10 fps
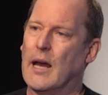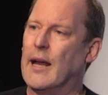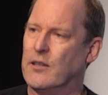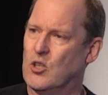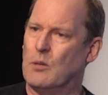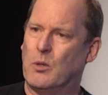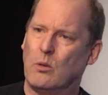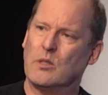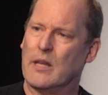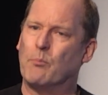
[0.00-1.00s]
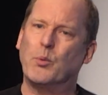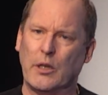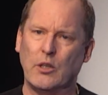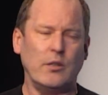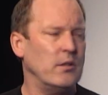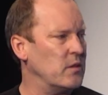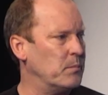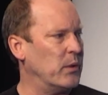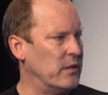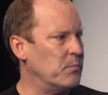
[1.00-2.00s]
Arc GPU is now pretty good.
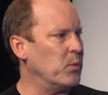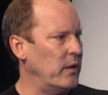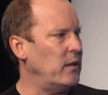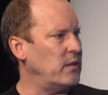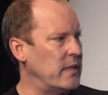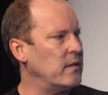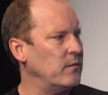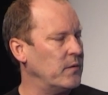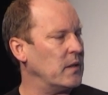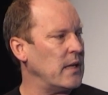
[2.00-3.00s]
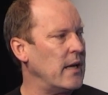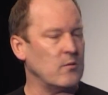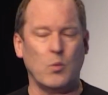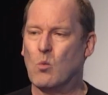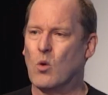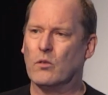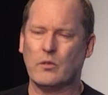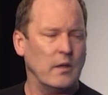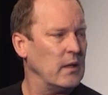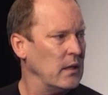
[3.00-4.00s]
It's pretty decent for the task we want.
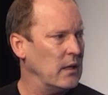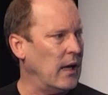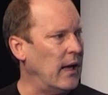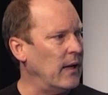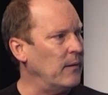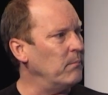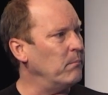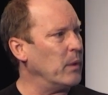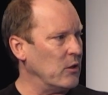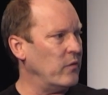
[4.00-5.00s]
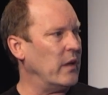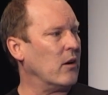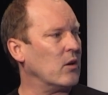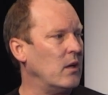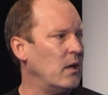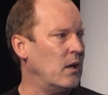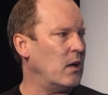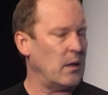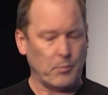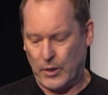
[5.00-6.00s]
But you've now got
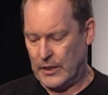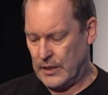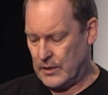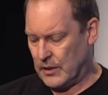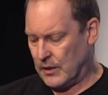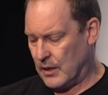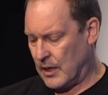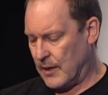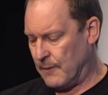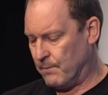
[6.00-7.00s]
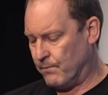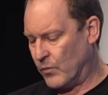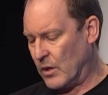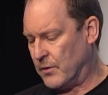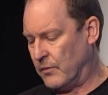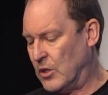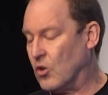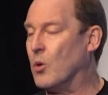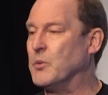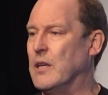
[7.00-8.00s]
a pretty decent 50
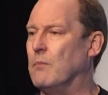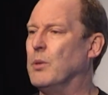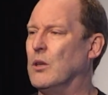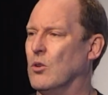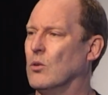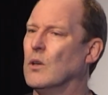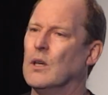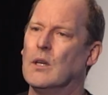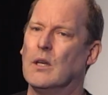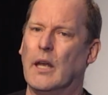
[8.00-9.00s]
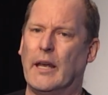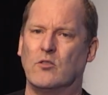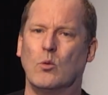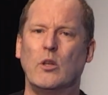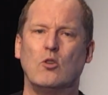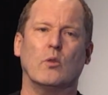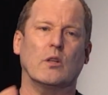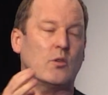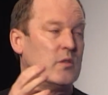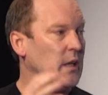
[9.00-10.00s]
TOPS NPU. And so when you're doing
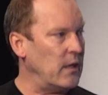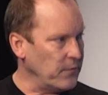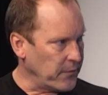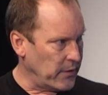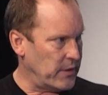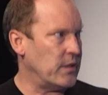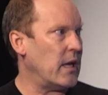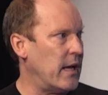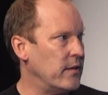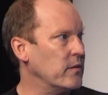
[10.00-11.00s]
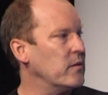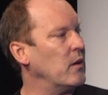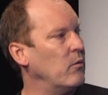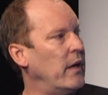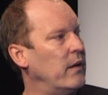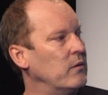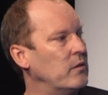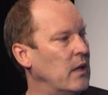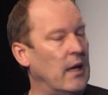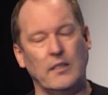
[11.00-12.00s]
those inference tasks around
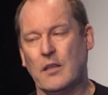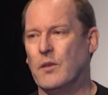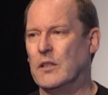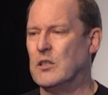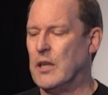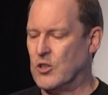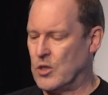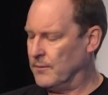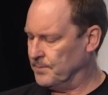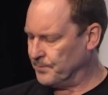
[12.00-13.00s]
defect detection,